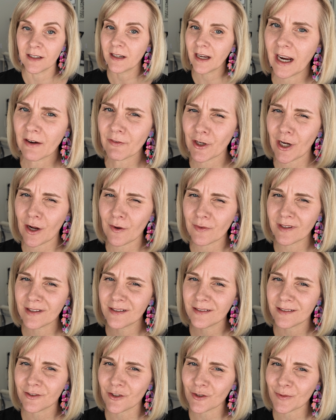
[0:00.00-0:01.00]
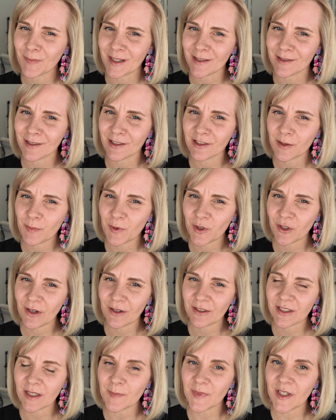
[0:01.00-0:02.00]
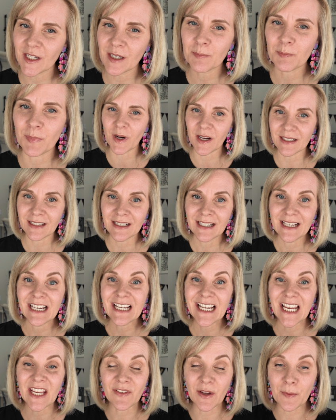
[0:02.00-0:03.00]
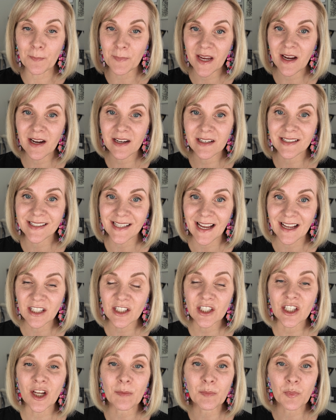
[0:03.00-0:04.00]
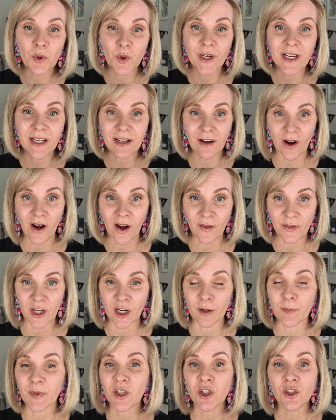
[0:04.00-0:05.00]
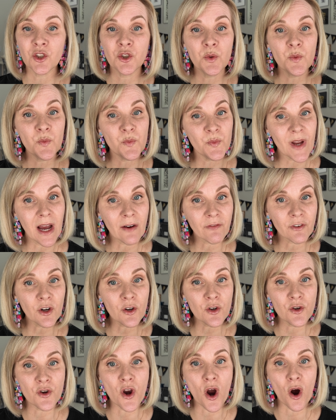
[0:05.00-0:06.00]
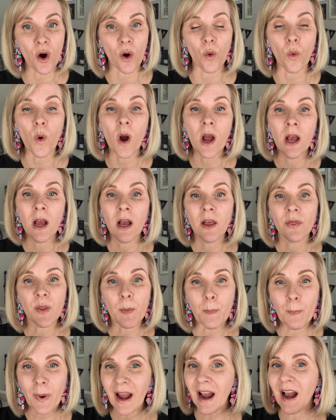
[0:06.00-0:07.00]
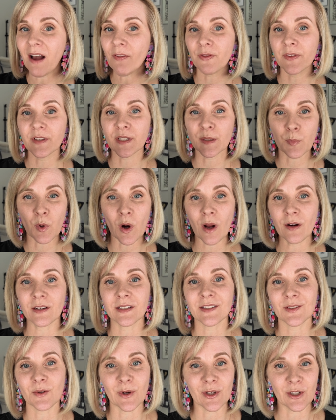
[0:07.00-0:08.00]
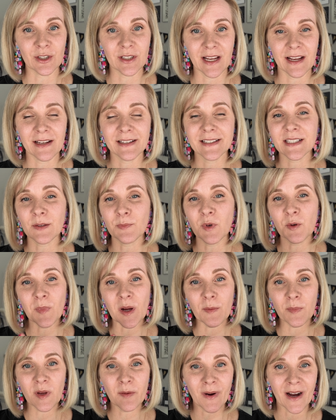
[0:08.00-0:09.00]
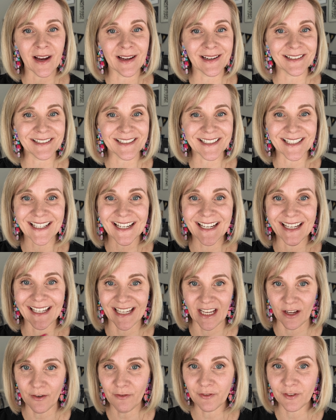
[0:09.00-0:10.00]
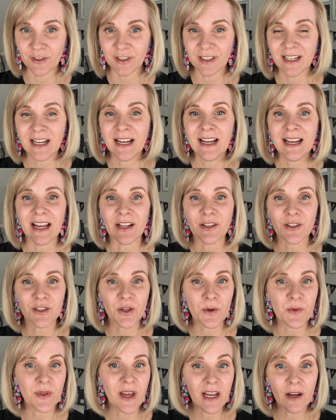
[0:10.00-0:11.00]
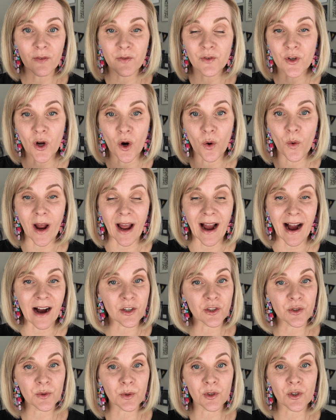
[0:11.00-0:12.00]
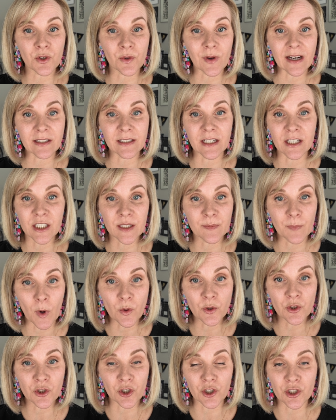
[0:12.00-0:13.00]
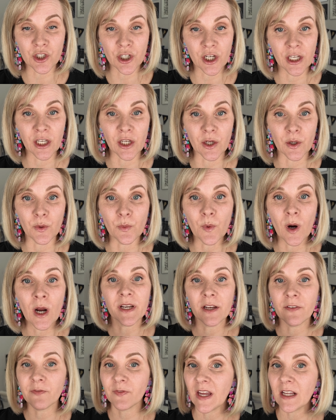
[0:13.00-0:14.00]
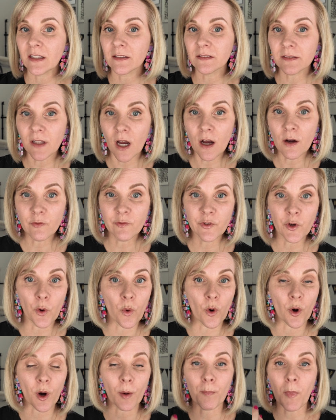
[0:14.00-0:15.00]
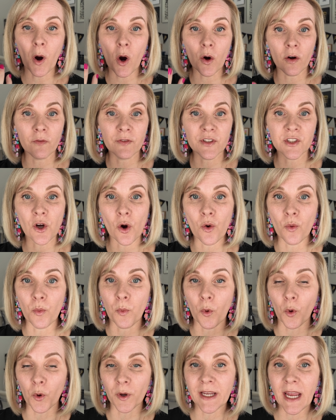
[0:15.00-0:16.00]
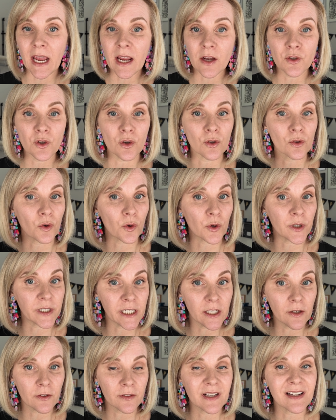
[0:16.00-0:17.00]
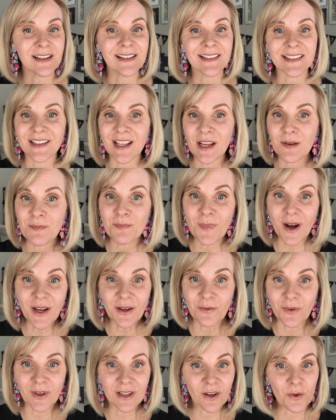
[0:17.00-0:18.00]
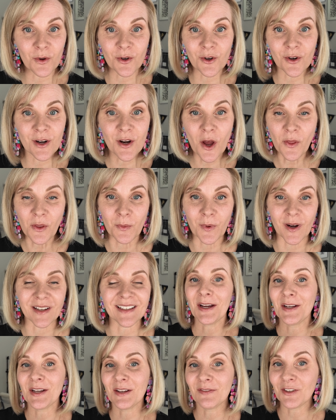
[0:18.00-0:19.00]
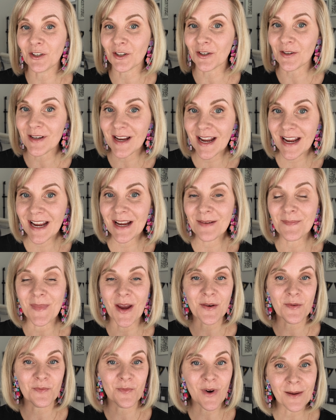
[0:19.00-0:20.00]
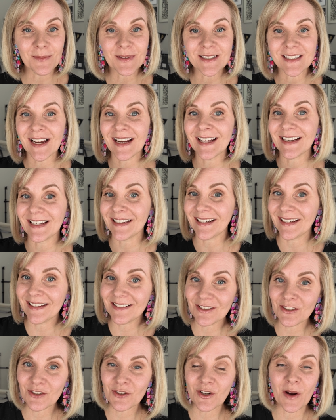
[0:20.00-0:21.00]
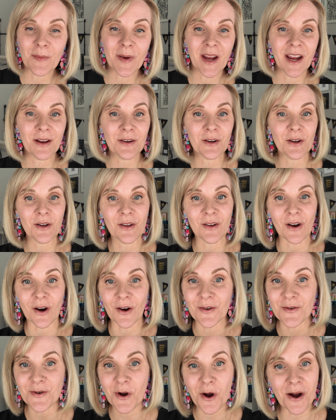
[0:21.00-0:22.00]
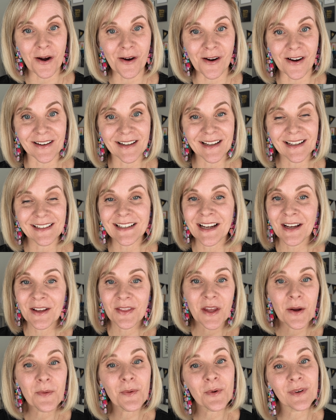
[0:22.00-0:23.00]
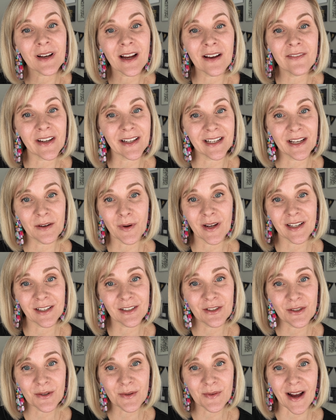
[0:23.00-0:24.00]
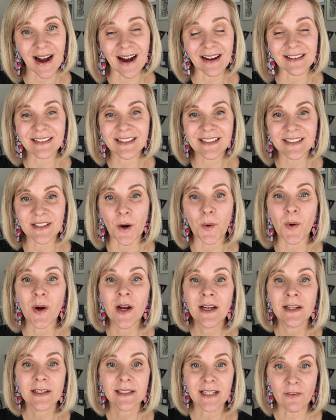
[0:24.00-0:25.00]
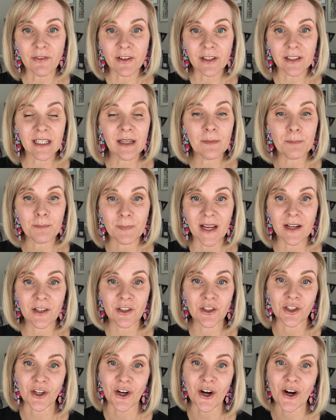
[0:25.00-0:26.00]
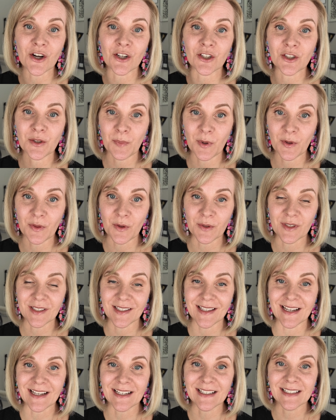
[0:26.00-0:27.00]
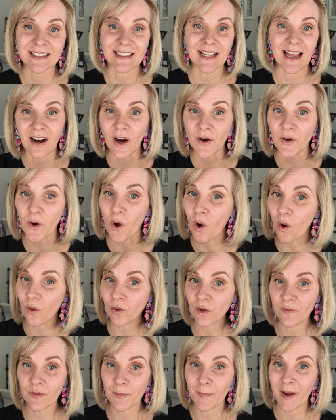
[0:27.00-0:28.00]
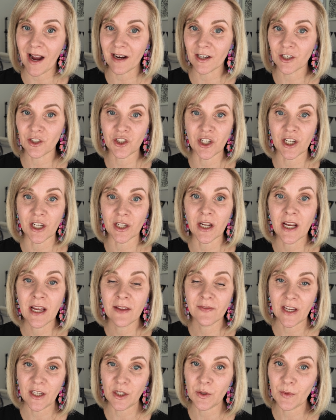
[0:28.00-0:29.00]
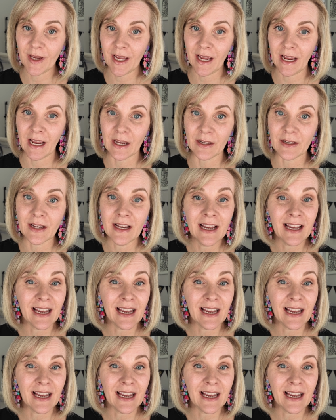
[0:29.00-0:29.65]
Every now and then, it doesn't make sense to put it on something, but if it makes sense, put it on there because you never know the path this product's going to take. Someone might be buying it as a gift, and so they have no actual direct exposure to you. But if they love your bar of soap or candle or earrings, they might want to order another one. And if your name and website and Instagram handle are not on it, they won't have any way to do that. So definitely make sure to put those things on all of the packaging that you can.